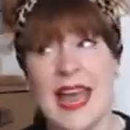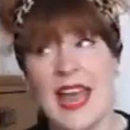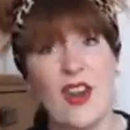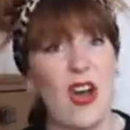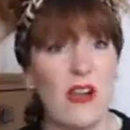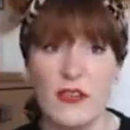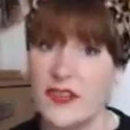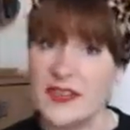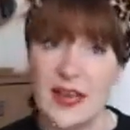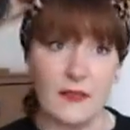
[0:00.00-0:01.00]
And not all of
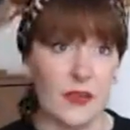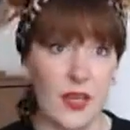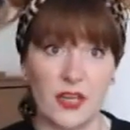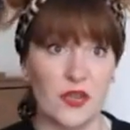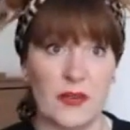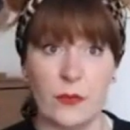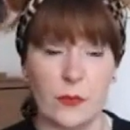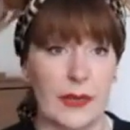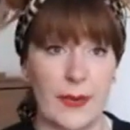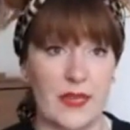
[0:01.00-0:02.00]
us have the luxury of a
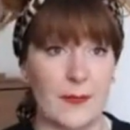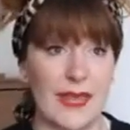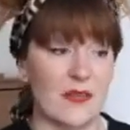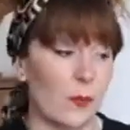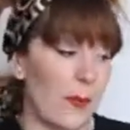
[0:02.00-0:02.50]
really big space.